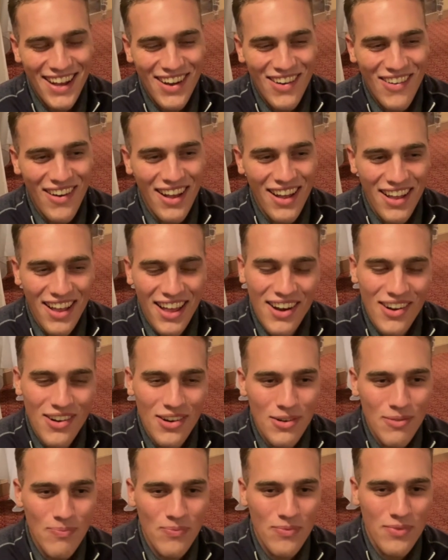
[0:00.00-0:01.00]
well, at
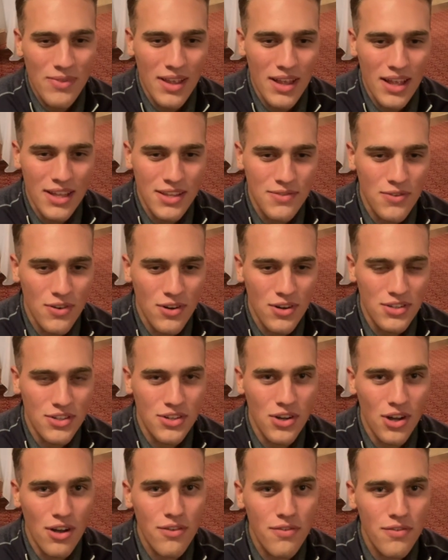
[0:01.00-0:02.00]
home, as far as
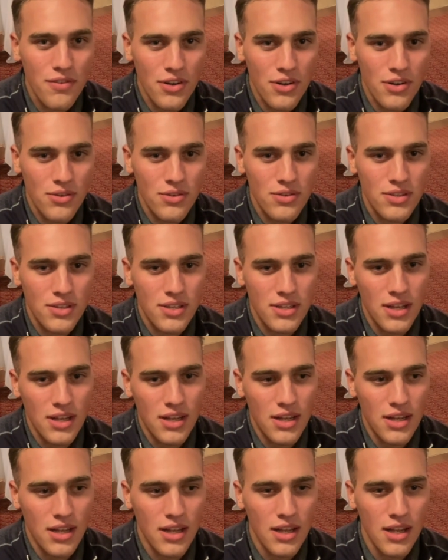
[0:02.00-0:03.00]
golf goes,
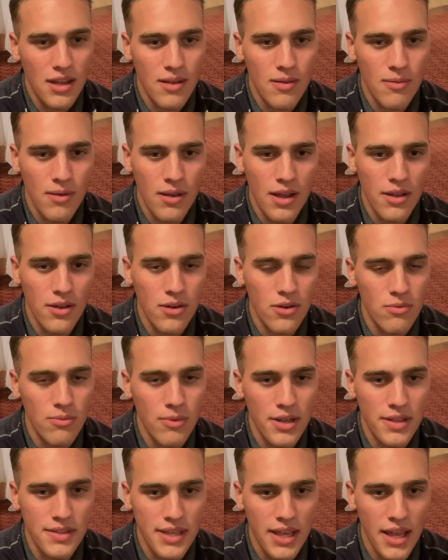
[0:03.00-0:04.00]
uh, I go with
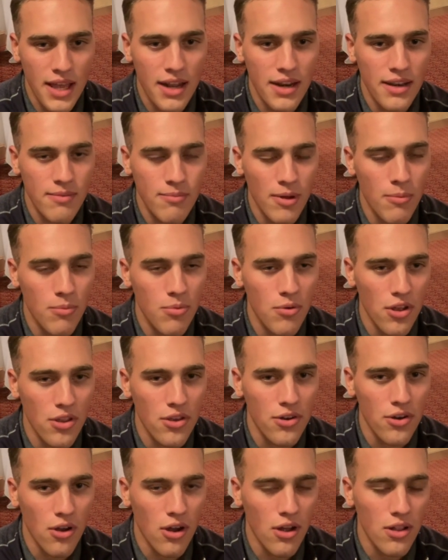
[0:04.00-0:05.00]
my dad and my
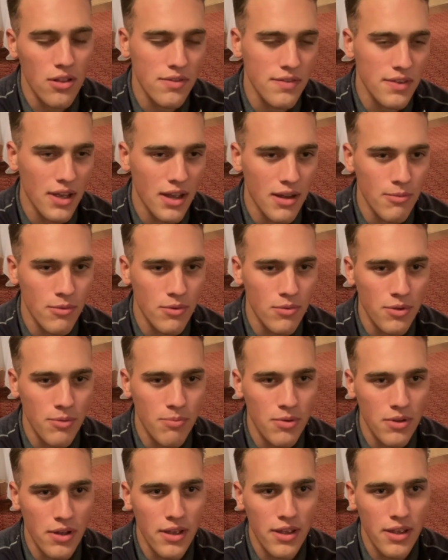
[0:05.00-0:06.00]
brother all the time, and we
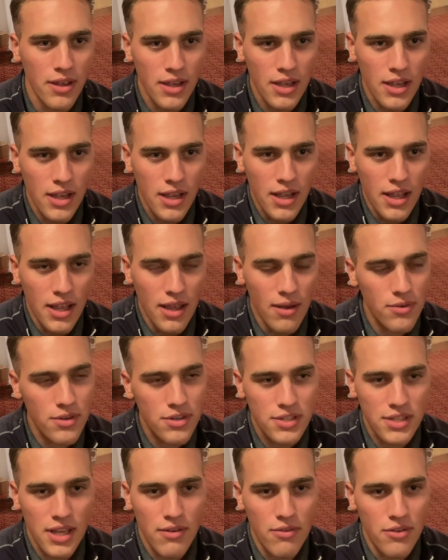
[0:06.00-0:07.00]
play and we
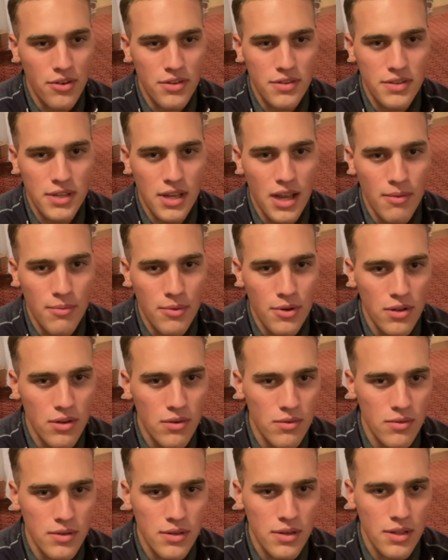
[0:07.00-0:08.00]
just have a good time. You
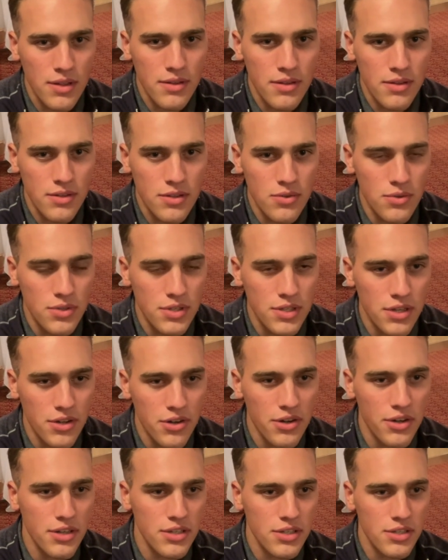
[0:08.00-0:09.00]
know, nothing too
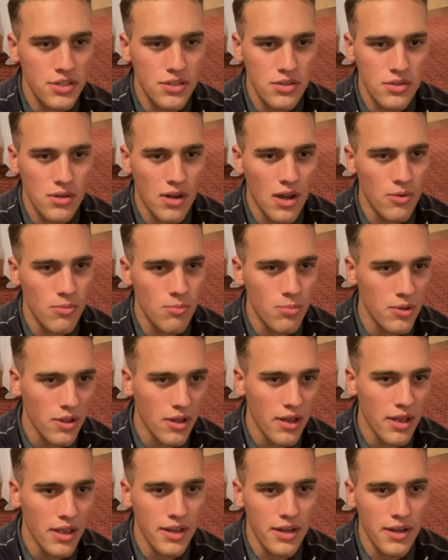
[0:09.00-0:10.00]
serious. Just go out and
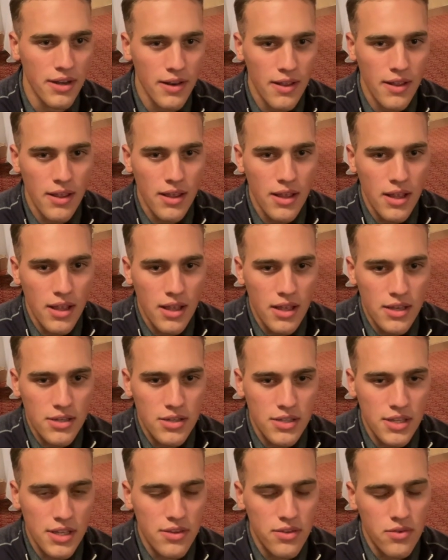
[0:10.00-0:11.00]
play, and
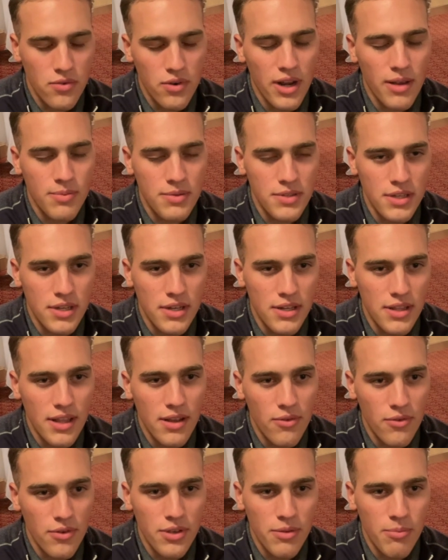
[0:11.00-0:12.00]
just get the reps in, and
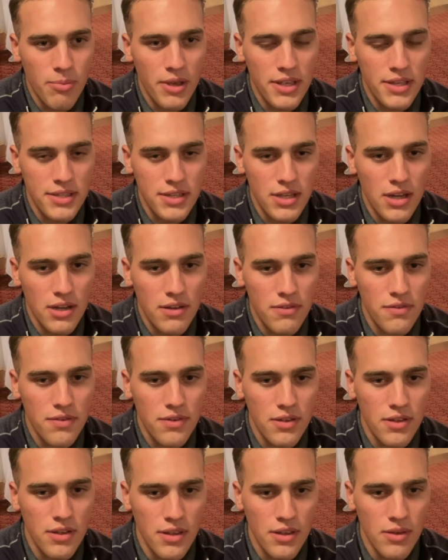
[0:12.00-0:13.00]
that really pays off
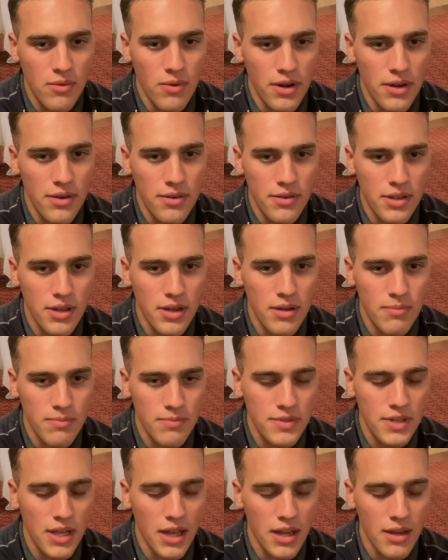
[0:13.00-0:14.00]
when come
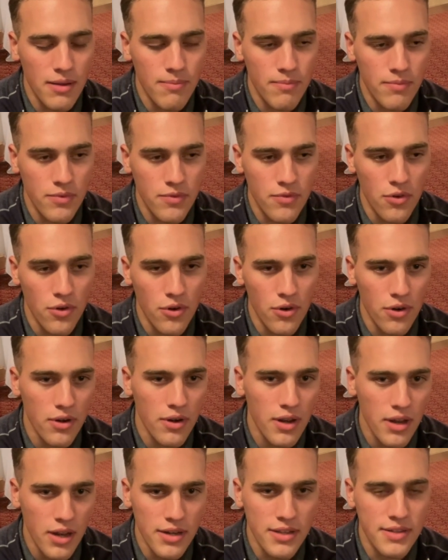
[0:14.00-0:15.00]
time for
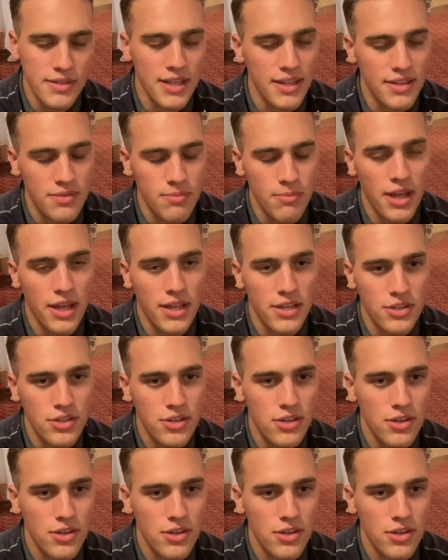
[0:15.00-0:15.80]
an intense match.